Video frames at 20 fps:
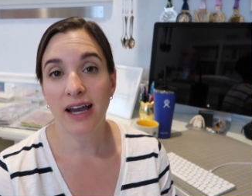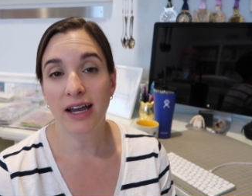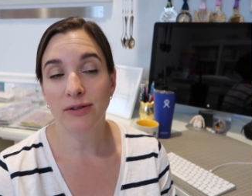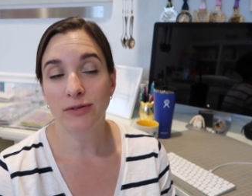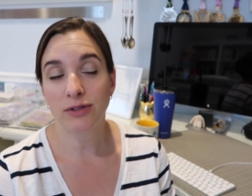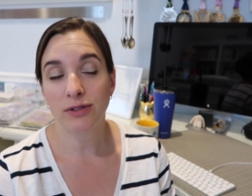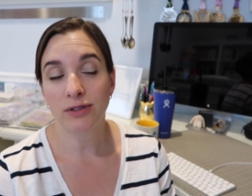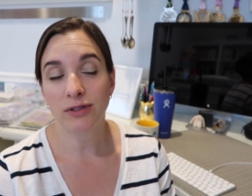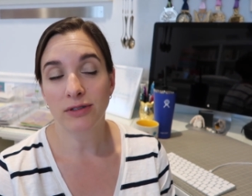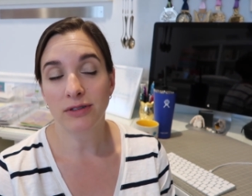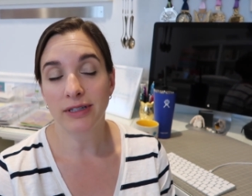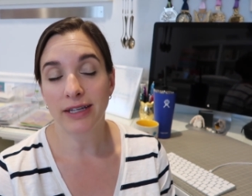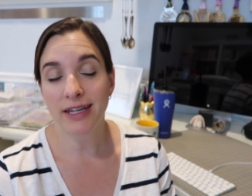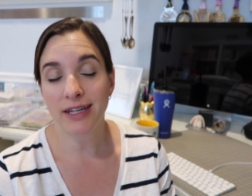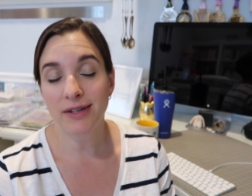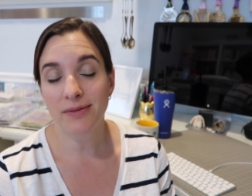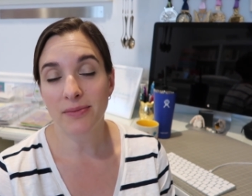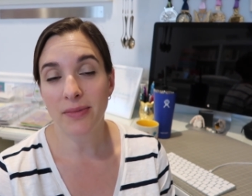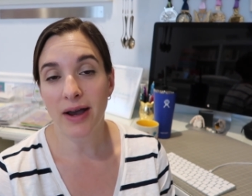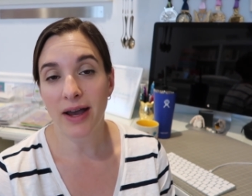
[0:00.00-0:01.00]
I will
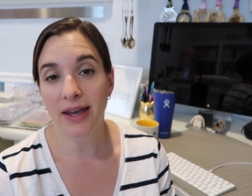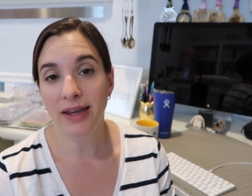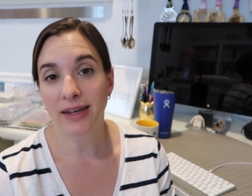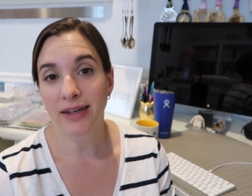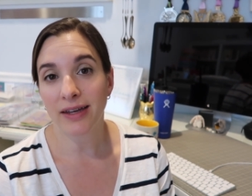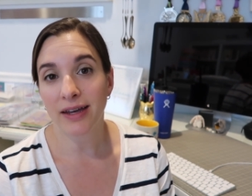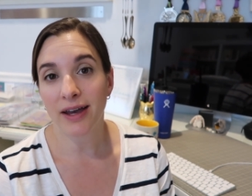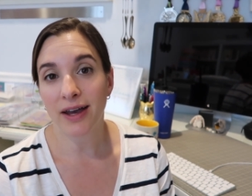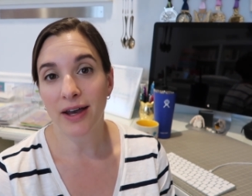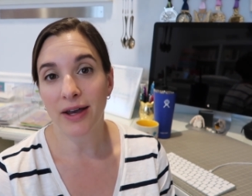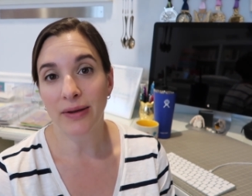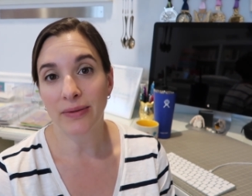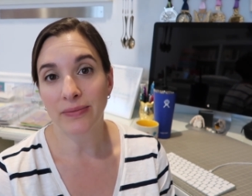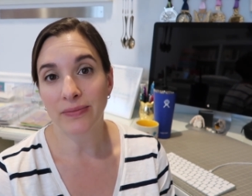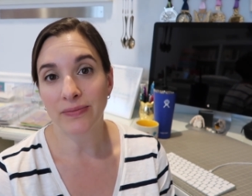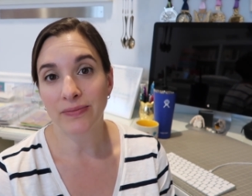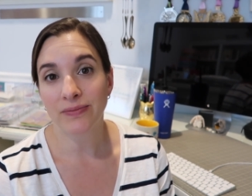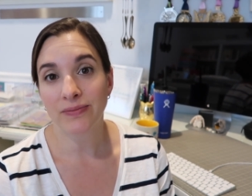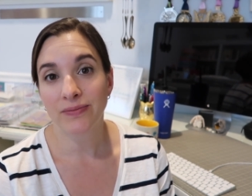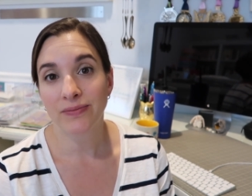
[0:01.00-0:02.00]
link my
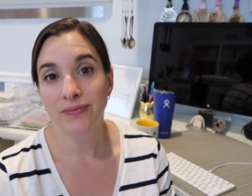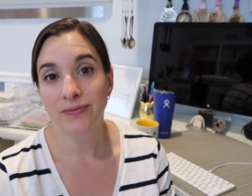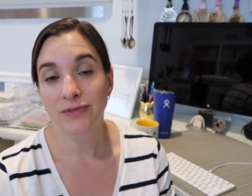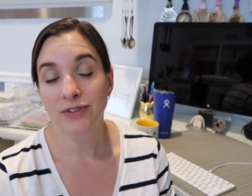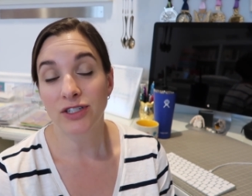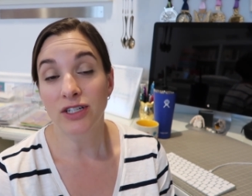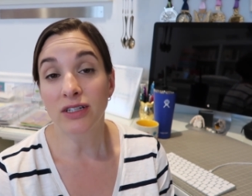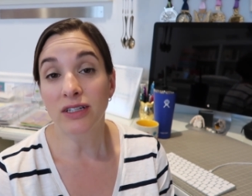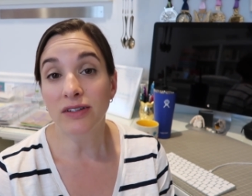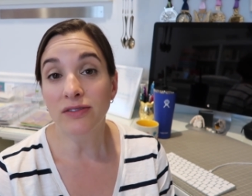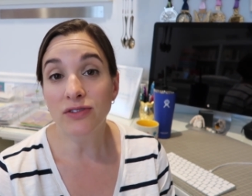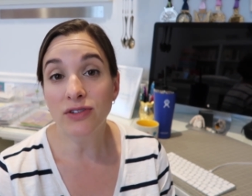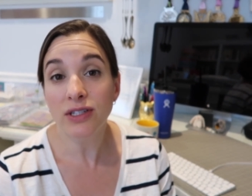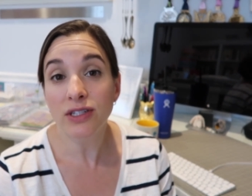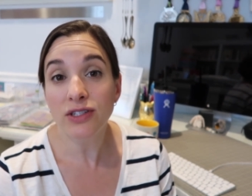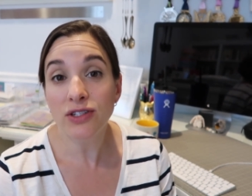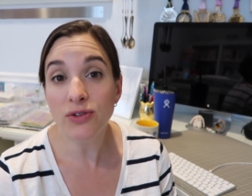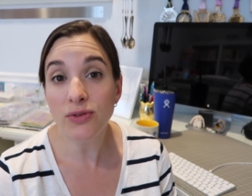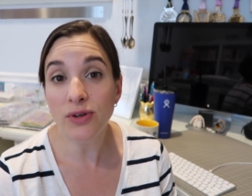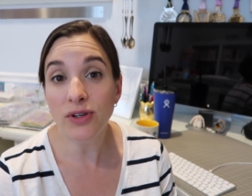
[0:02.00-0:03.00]
um,
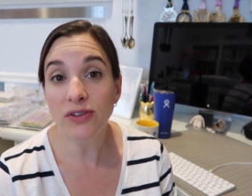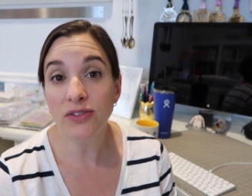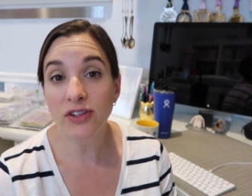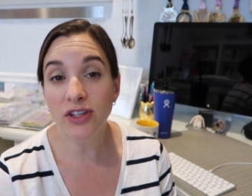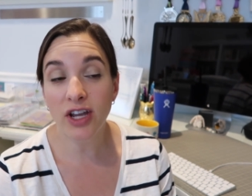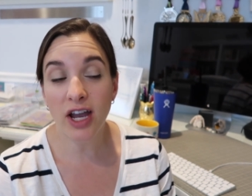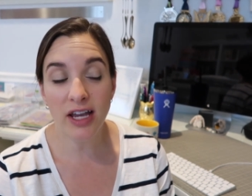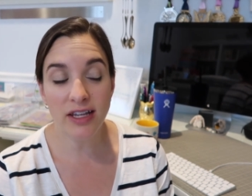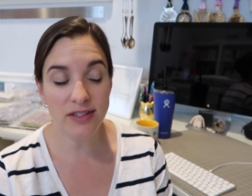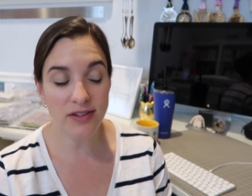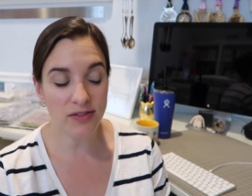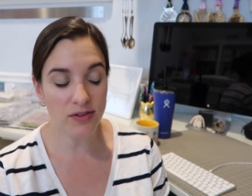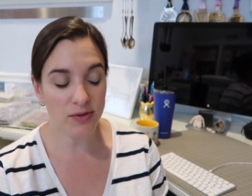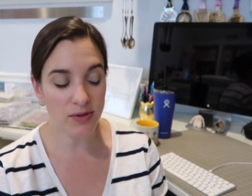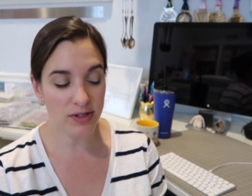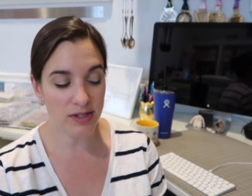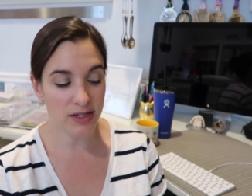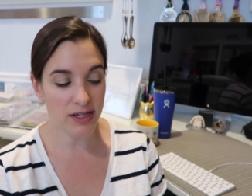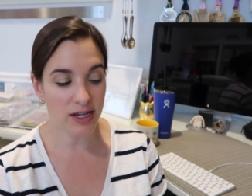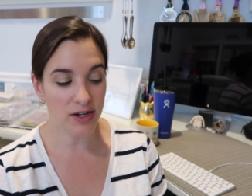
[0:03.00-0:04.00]
delivery story for you guys if you
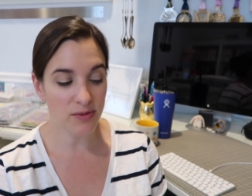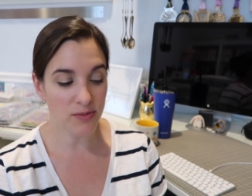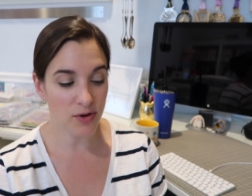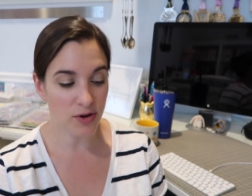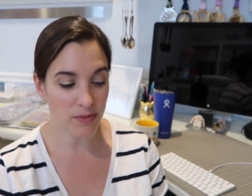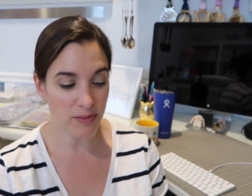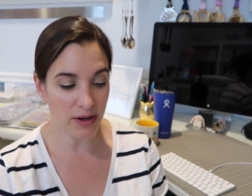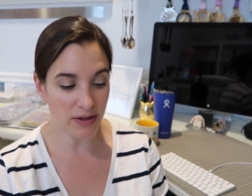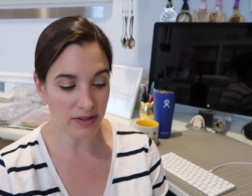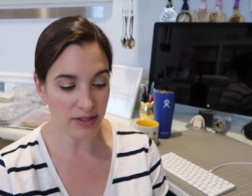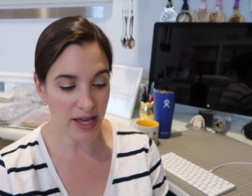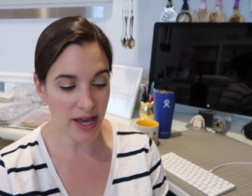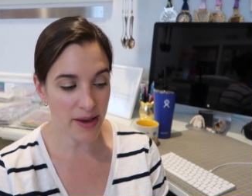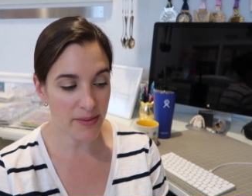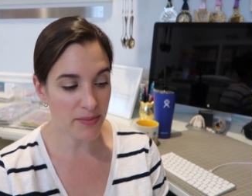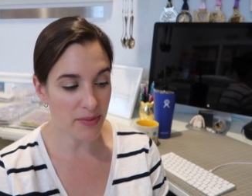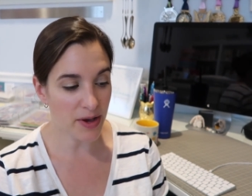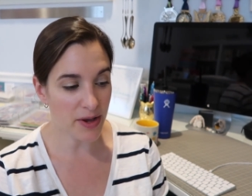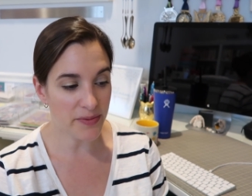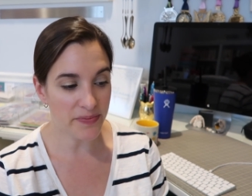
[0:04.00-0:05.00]
want to hear more about
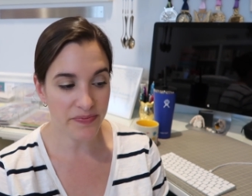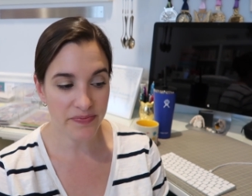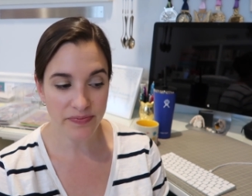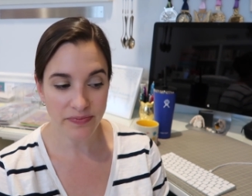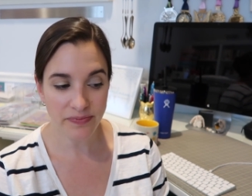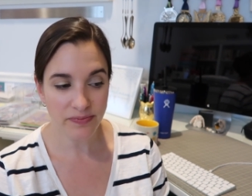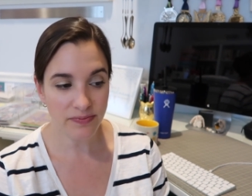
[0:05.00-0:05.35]
that, but